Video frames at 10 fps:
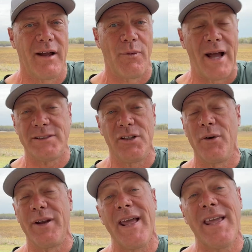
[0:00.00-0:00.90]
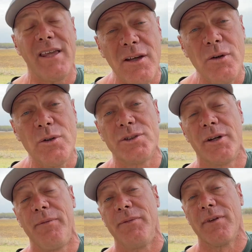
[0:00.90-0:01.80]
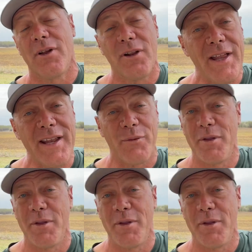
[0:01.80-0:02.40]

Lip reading: We're actually doing a huge clinic